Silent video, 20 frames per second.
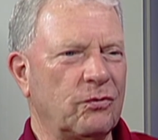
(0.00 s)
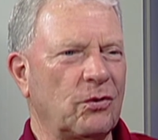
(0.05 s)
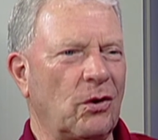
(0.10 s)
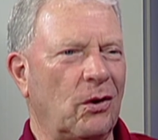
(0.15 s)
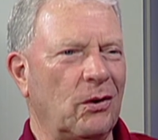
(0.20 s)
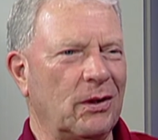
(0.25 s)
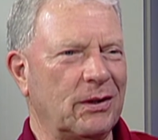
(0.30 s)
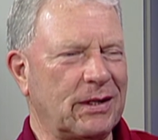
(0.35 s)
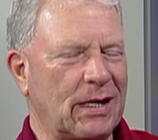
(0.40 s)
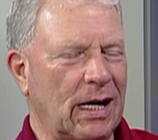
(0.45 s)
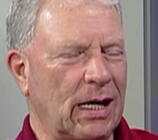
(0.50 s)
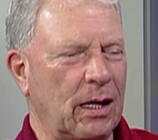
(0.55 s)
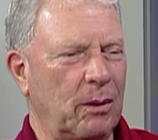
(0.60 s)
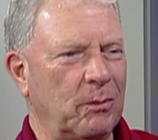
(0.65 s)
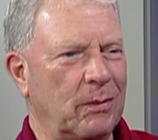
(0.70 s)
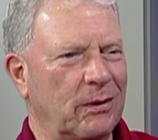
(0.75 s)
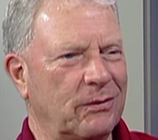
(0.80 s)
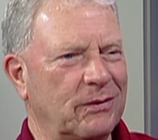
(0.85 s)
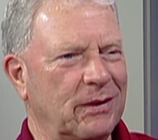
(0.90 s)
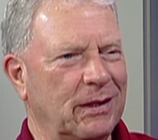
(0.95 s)
all the
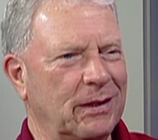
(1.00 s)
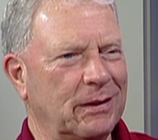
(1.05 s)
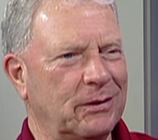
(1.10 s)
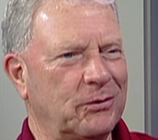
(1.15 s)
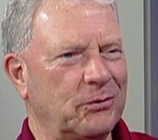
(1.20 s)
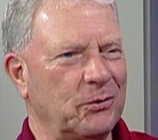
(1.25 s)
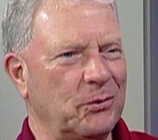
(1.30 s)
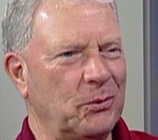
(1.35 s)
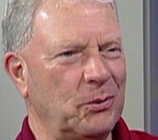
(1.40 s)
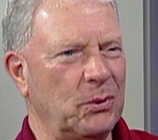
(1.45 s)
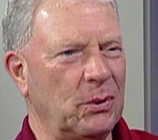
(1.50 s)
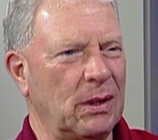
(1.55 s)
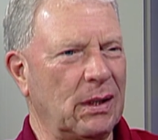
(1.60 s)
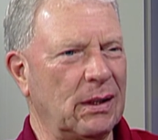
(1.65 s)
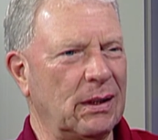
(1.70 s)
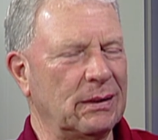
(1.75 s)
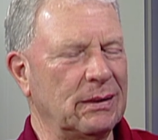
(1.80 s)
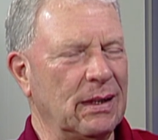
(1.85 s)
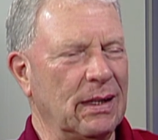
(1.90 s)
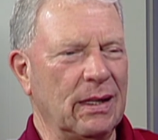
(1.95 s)
time. Isn't right. that true? Yep. Uh,
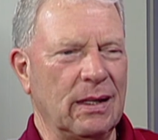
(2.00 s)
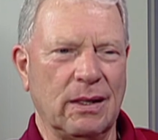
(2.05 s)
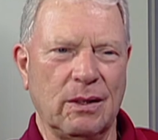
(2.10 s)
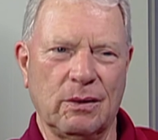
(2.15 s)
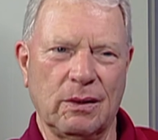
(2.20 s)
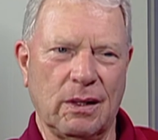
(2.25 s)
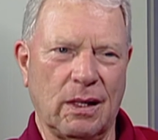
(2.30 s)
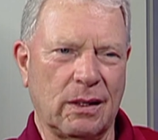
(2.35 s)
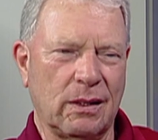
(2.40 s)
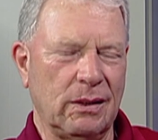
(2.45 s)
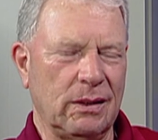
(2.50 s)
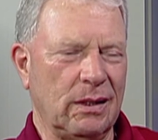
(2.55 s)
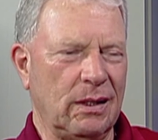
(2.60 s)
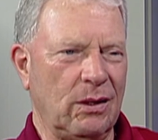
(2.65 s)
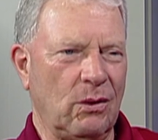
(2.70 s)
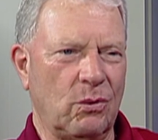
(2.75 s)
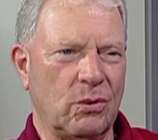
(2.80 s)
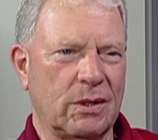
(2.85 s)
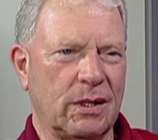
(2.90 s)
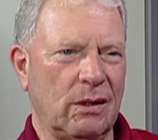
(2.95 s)
luckily
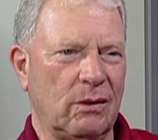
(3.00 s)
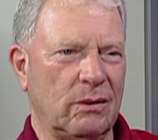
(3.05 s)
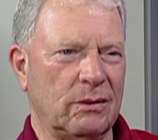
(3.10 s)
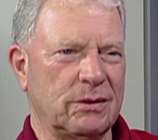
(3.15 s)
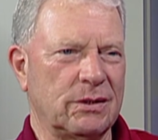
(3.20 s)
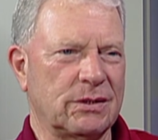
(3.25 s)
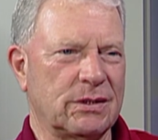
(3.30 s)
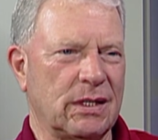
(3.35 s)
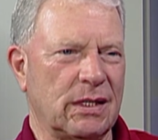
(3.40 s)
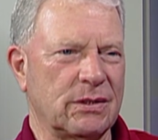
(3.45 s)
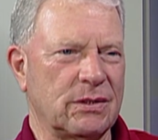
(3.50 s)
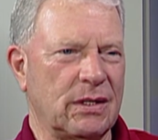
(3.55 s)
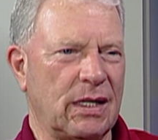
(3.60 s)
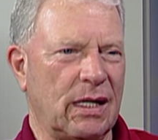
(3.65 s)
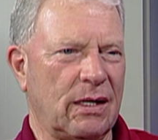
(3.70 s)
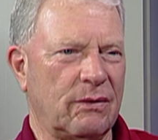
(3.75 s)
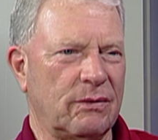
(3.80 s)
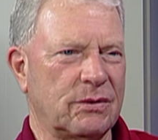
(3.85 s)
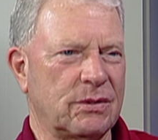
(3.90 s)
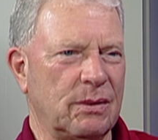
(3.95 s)
Oakdale just doesn't
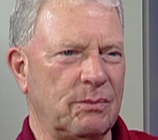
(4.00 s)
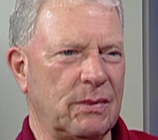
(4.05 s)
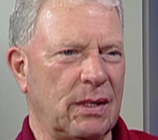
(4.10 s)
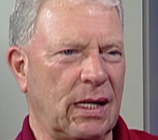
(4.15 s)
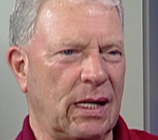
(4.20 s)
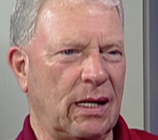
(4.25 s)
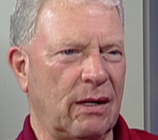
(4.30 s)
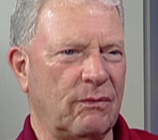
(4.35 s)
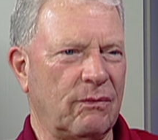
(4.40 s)
have seem to. I've have